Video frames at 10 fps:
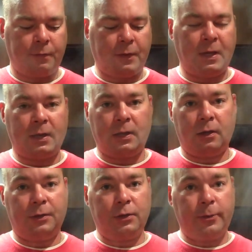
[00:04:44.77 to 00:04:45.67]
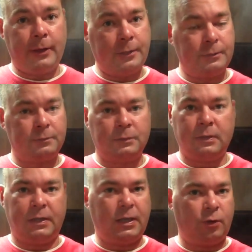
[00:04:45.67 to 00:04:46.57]
You can't get andouille,
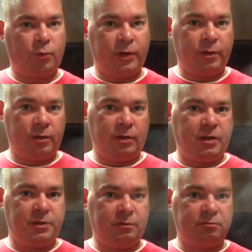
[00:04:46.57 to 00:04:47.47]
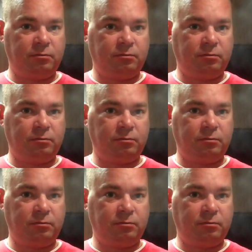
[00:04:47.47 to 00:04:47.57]
get a real good